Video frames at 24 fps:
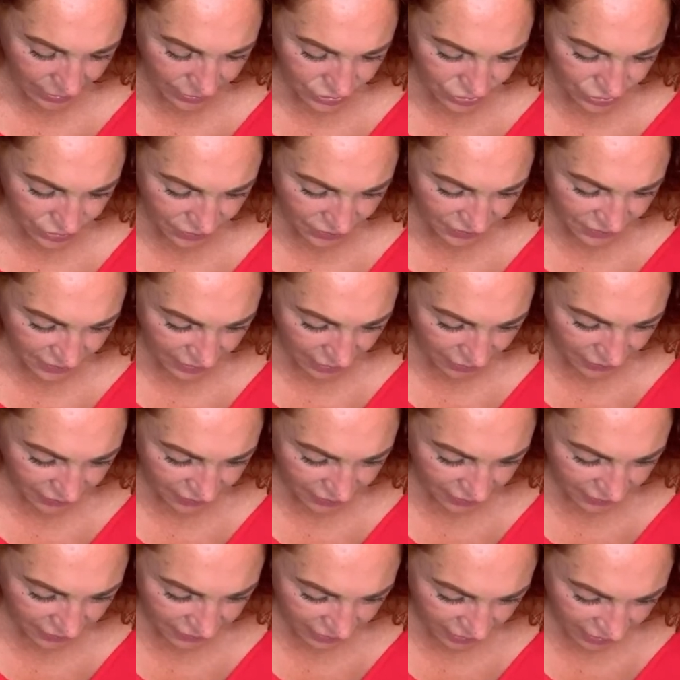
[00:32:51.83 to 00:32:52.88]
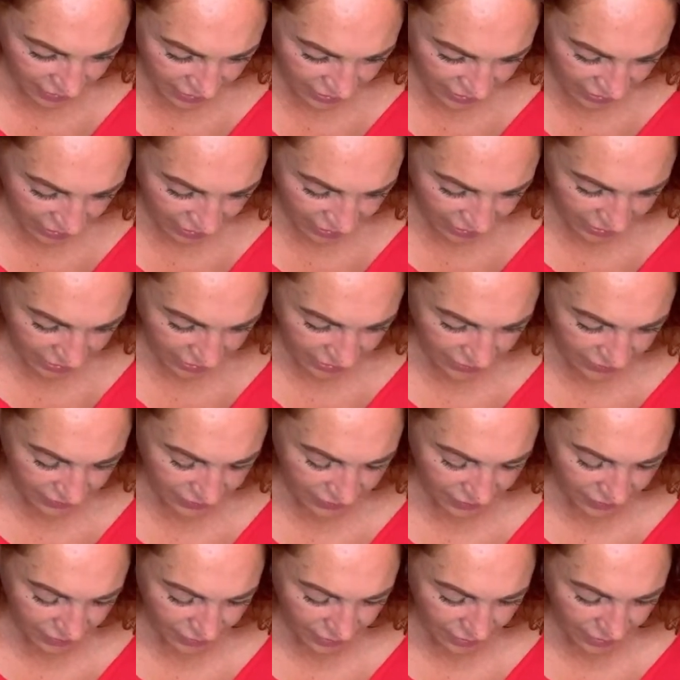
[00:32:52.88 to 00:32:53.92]
Jon Snow says, in his
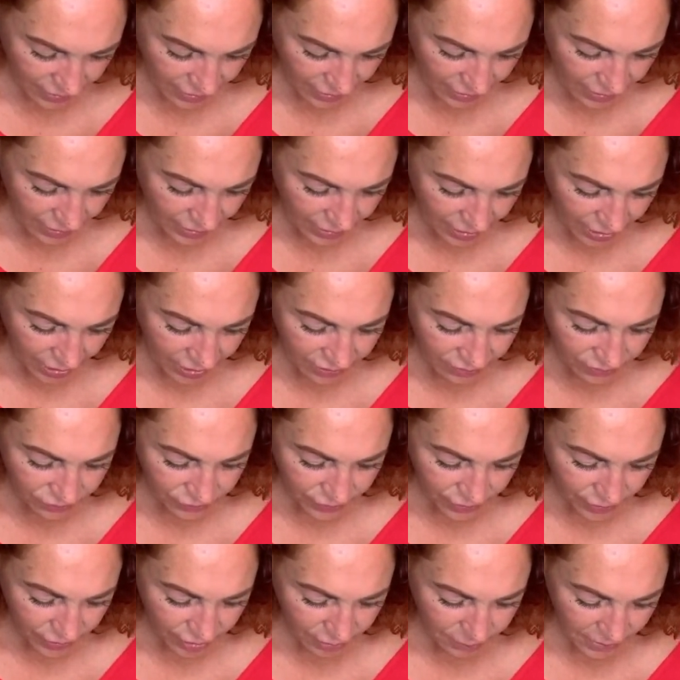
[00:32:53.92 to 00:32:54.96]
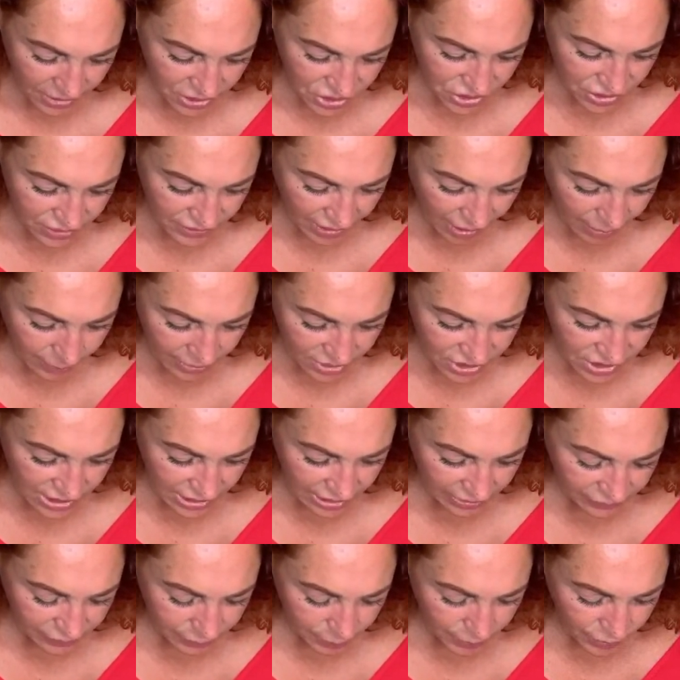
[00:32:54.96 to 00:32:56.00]
interview he mentioned how much he
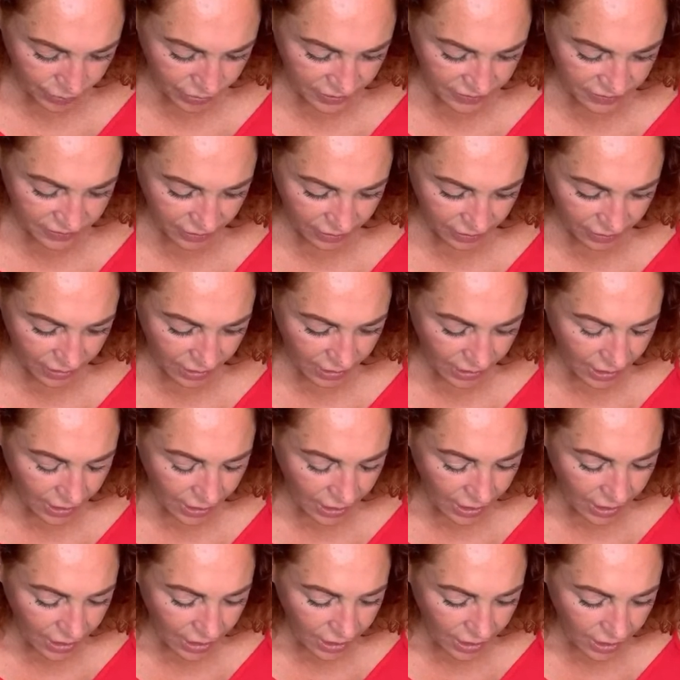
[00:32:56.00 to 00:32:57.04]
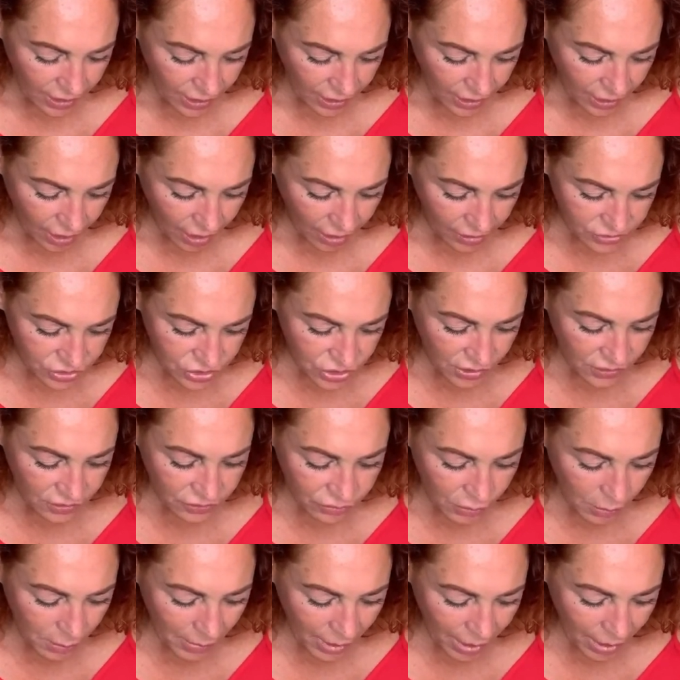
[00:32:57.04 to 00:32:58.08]
loved Poison. Just
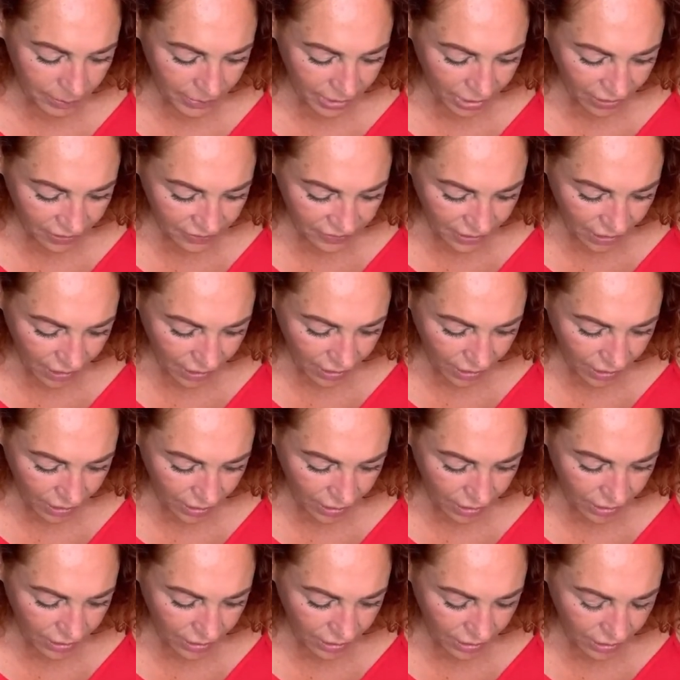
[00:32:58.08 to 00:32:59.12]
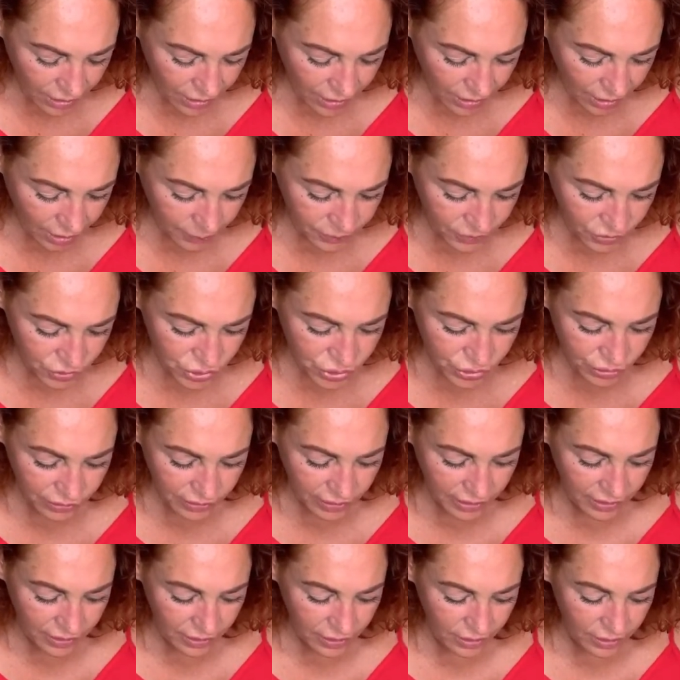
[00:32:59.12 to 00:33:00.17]
remind me, because I'm not sure
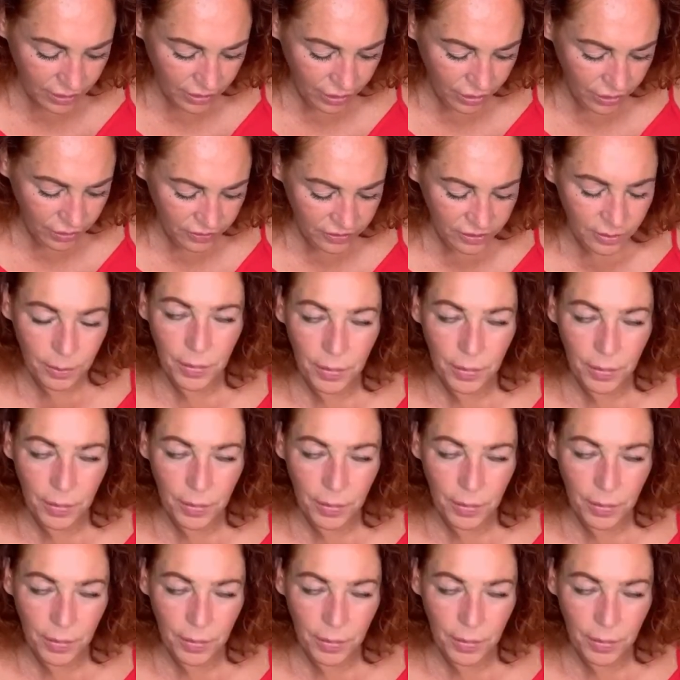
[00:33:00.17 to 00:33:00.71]
who's the